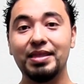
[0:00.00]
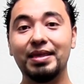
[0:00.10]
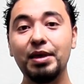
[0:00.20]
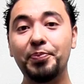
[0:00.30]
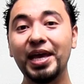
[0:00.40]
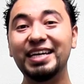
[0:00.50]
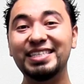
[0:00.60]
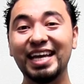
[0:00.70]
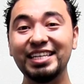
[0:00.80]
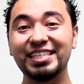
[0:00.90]
They pay
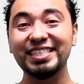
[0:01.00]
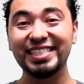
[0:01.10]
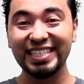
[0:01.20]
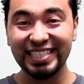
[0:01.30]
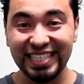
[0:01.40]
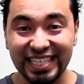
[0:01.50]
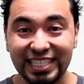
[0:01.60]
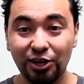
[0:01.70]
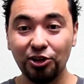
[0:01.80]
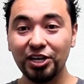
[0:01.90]
attention to
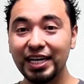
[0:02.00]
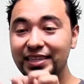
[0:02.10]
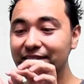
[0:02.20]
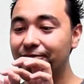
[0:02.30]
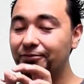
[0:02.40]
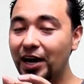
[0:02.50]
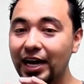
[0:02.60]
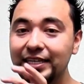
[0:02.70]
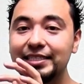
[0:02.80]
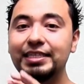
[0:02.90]
detail. Look at the
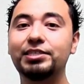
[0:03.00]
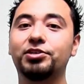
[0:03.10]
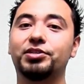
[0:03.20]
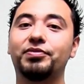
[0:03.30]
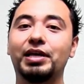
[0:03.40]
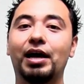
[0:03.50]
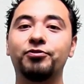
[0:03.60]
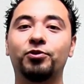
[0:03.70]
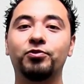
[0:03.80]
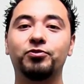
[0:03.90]
fine details of the
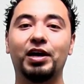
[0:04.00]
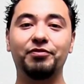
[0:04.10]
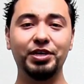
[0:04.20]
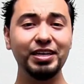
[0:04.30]
iPhone 5.